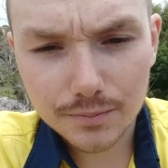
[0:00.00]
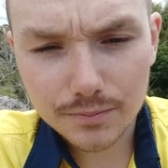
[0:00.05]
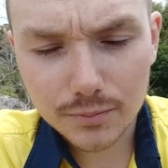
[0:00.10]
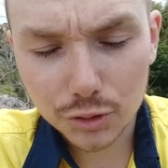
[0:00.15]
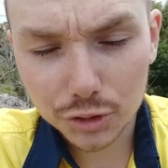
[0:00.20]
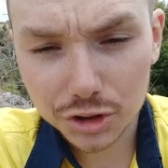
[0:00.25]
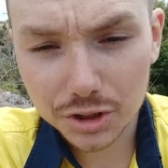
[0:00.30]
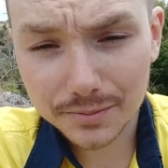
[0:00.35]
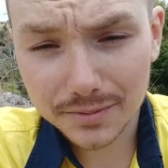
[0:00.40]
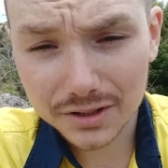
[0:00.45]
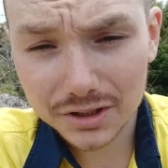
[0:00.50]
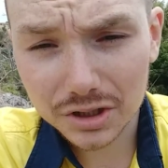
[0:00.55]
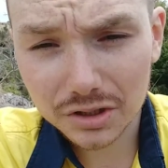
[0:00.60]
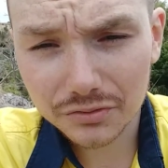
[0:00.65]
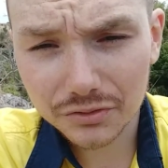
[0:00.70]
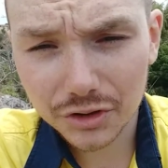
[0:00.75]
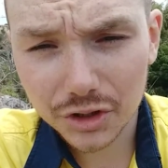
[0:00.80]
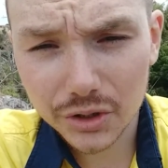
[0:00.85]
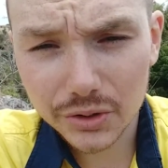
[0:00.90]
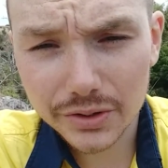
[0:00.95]
pushing
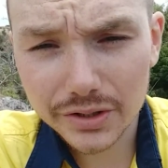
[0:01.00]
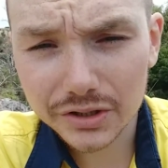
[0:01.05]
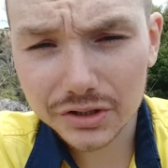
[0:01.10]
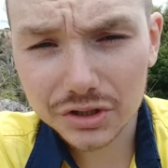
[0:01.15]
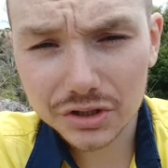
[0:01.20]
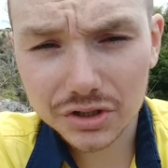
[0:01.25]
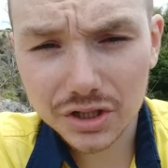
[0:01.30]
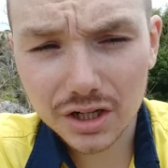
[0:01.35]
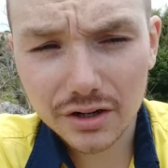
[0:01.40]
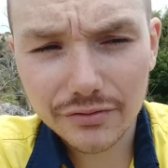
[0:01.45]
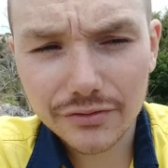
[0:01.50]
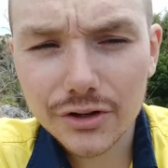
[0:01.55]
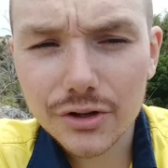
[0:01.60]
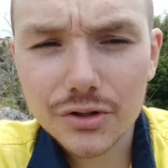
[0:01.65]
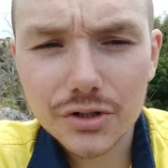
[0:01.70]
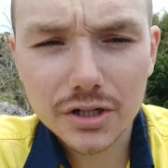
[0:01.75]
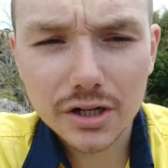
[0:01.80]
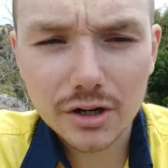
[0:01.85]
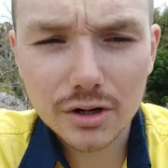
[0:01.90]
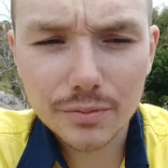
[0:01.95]
myself to do it is just kind of
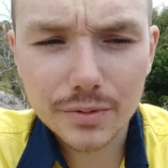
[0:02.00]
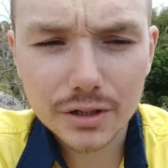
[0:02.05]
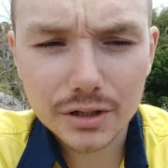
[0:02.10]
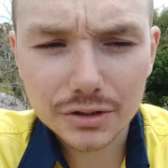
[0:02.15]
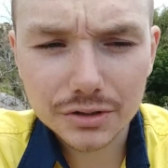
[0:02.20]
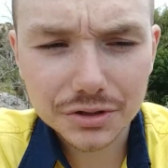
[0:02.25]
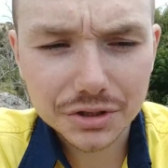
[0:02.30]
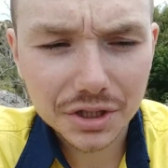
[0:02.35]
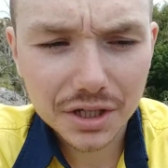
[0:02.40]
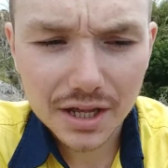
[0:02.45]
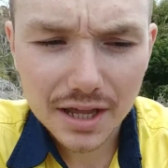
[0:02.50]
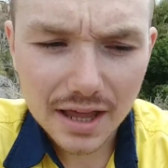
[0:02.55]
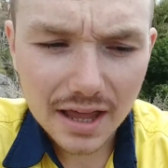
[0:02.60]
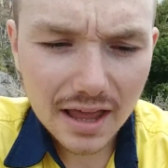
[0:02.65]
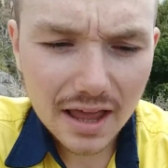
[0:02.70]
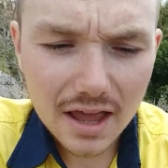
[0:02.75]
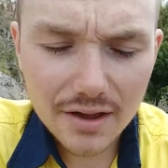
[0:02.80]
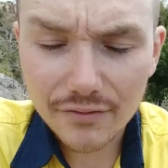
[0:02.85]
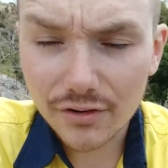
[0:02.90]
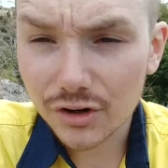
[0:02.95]
futile, because
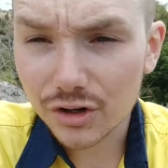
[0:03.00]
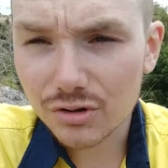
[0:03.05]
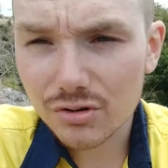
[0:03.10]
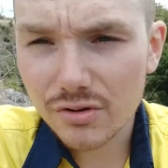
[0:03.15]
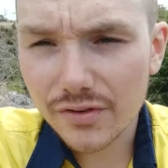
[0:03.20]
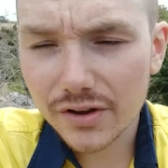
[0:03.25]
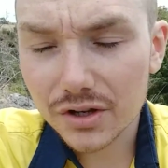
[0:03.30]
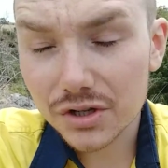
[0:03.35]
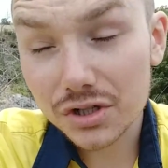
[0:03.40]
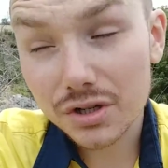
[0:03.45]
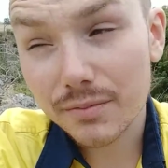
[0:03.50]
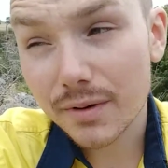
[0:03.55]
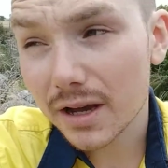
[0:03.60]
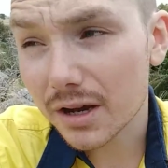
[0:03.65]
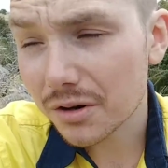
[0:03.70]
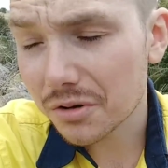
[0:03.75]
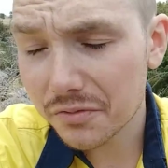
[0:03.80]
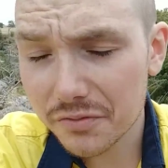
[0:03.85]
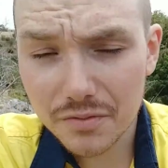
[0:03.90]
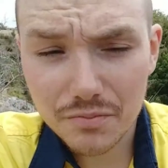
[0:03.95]
if I do eventually
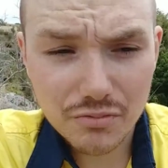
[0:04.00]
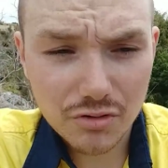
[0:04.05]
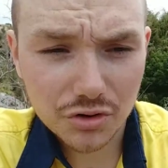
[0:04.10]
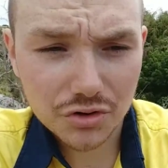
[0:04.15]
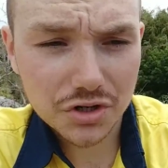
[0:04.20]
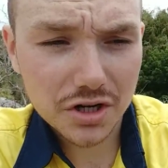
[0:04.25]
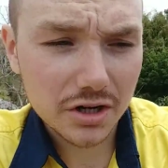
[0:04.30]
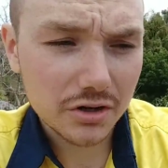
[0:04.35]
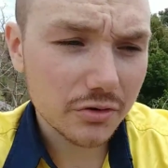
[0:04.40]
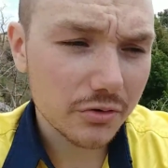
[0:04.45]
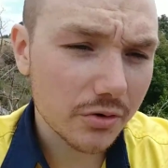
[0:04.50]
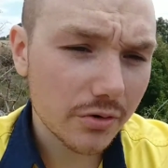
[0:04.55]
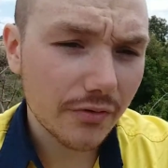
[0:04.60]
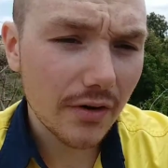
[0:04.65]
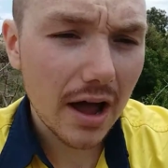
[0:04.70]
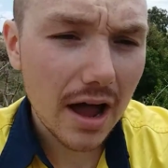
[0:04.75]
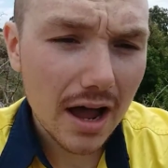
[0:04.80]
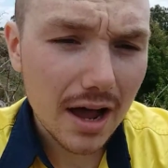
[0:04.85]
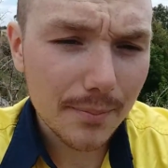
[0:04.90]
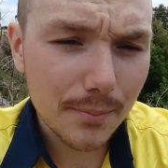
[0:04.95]
make another project or
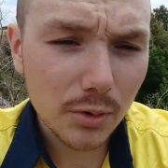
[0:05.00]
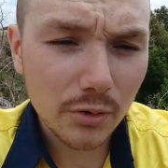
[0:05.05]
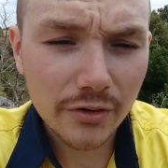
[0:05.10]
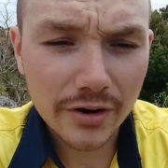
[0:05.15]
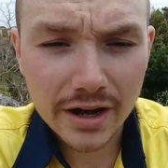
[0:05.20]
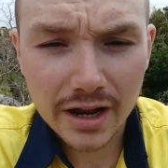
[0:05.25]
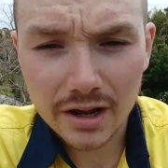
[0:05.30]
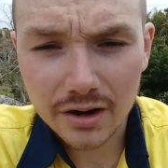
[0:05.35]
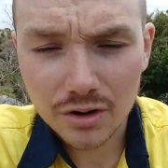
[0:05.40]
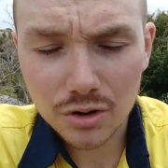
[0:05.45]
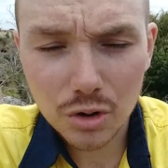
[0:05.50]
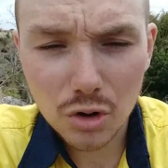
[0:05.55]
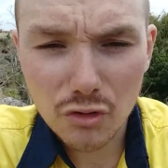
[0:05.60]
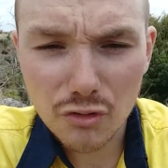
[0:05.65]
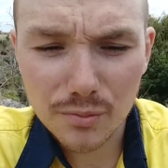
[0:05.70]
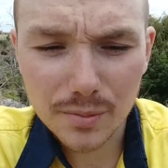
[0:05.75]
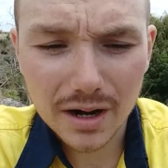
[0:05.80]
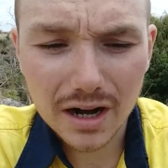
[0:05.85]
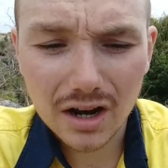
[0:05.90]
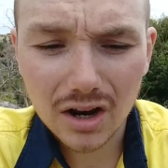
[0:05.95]
another app, or I get a call
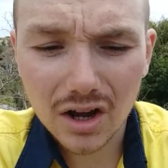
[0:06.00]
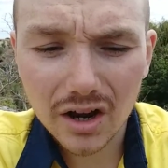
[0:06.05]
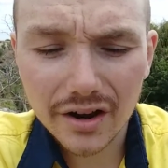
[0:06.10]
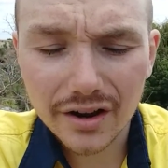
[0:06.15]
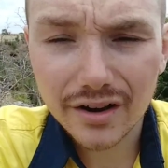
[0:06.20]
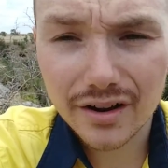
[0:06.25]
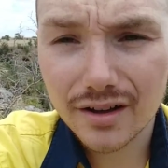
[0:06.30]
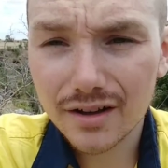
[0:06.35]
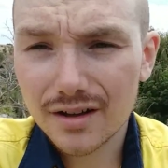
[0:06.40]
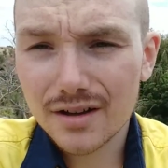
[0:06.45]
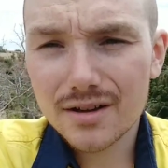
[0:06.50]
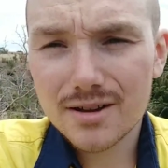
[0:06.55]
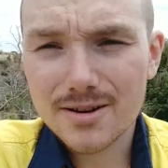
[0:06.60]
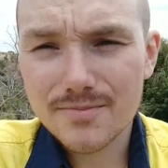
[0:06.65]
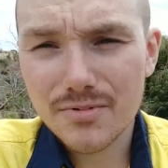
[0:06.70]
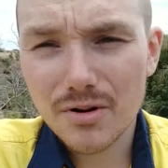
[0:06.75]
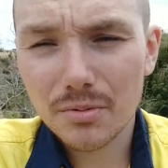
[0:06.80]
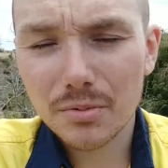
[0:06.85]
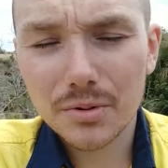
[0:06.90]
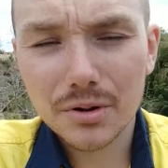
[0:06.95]
from a client,
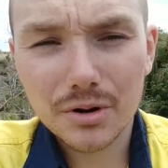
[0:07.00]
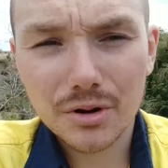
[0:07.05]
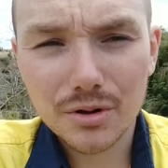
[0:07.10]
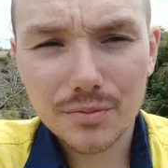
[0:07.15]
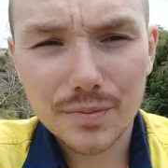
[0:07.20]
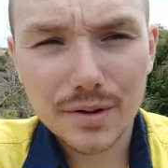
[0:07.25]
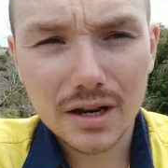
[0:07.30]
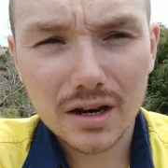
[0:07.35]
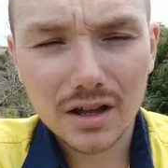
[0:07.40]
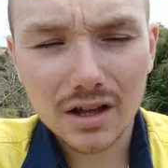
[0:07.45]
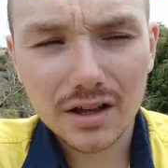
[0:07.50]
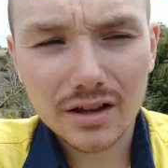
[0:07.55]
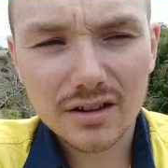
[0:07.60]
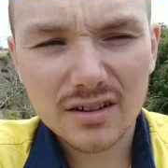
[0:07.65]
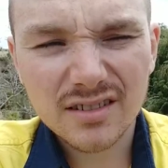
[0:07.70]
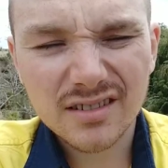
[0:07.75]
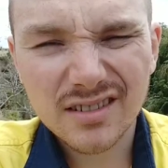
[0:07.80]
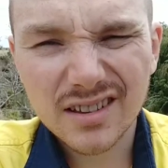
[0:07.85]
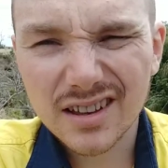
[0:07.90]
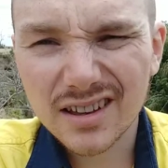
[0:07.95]
I'm probably going to be like,
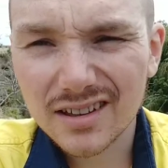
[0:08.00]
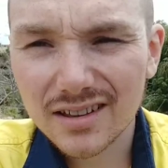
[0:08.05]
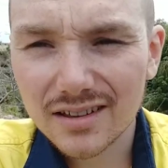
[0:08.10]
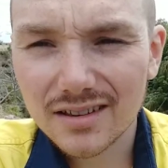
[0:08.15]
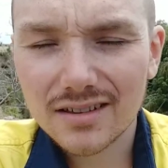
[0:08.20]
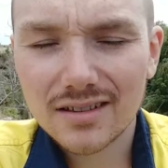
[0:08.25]
yeah,